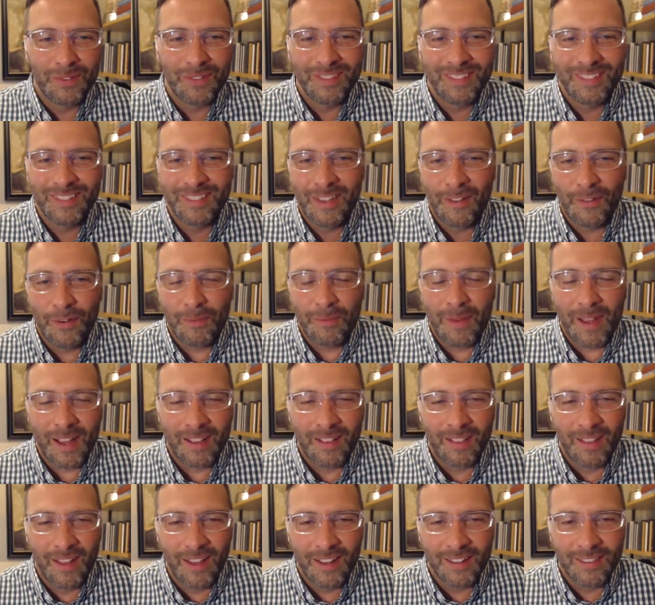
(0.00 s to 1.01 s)
several of my
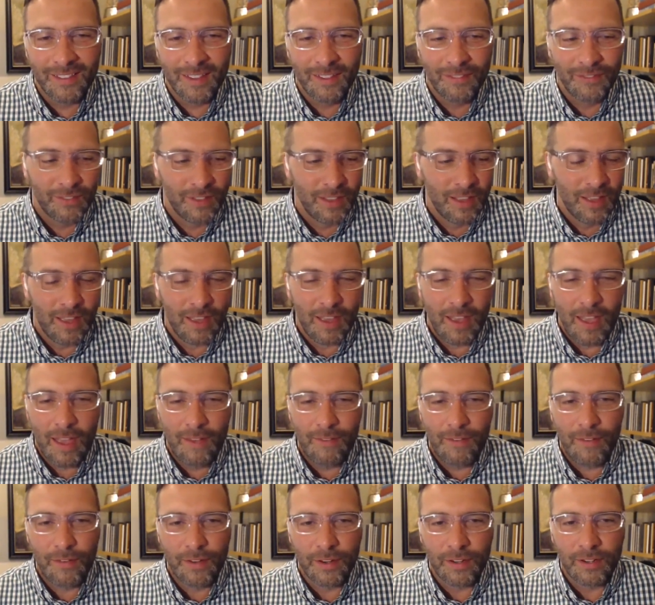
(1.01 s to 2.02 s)
clients have have
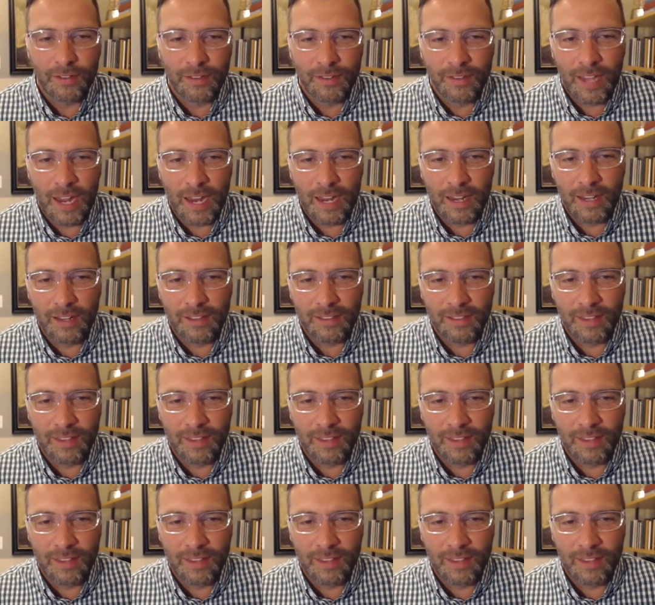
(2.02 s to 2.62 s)
even taken it to